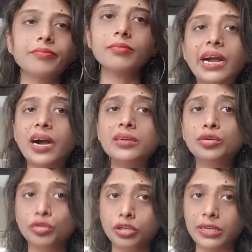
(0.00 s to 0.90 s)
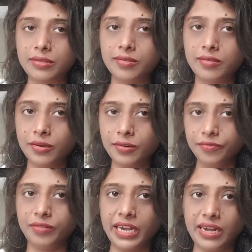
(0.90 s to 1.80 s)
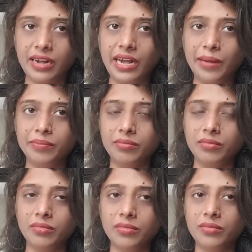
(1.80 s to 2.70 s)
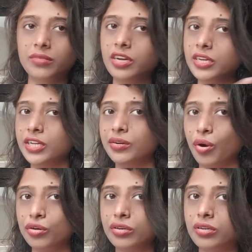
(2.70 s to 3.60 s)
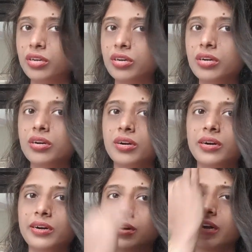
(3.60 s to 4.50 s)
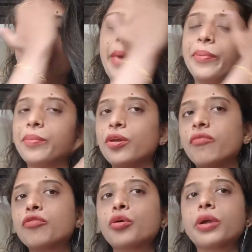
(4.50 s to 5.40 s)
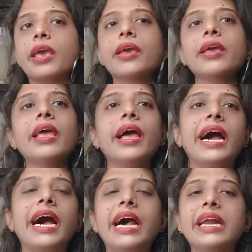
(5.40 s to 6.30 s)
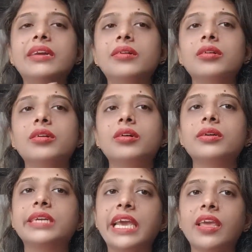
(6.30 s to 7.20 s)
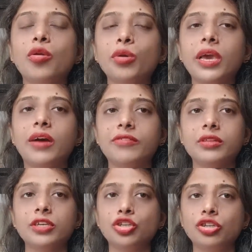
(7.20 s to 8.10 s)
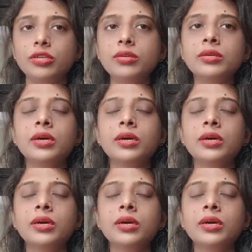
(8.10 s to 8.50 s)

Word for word: I can't cook and stuff. Like I'm really not capable of cooking and looking after the kitchen,